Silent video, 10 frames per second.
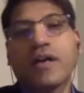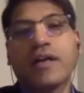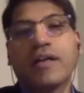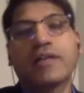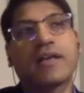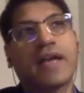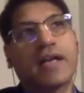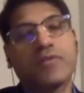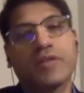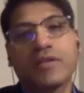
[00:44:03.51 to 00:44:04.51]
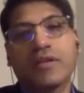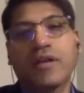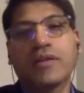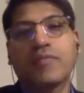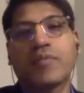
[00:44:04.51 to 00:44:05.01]
interact with
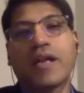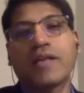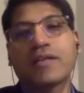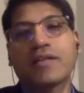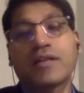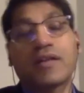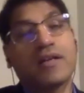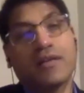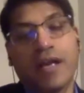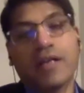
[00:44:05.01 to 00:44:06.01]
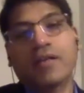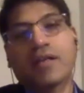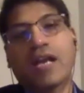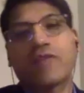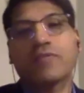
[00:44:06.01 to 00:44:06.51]
the brand, etc., and
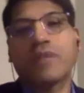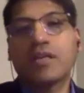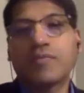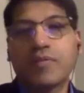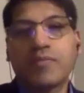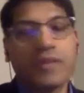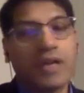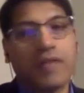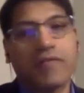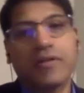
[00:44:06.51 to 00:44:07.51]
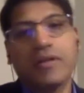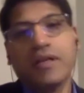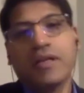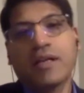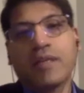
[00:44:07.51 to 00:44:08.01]
interact with multiple
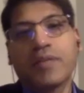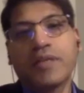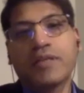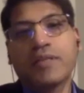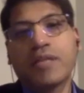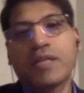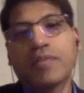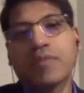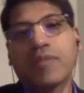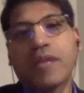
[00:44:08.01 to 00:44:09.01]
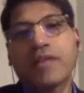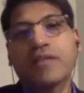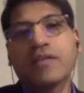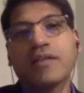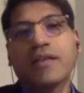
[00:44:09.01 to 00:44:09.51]
companies and multiple brands,
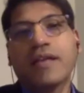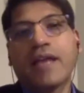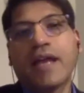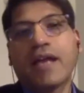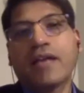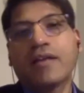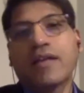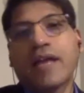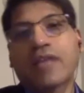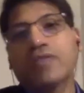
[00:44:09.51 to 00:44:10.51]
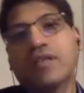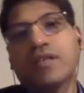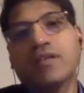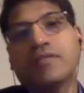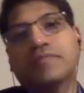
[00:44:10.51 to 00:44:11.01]
and actually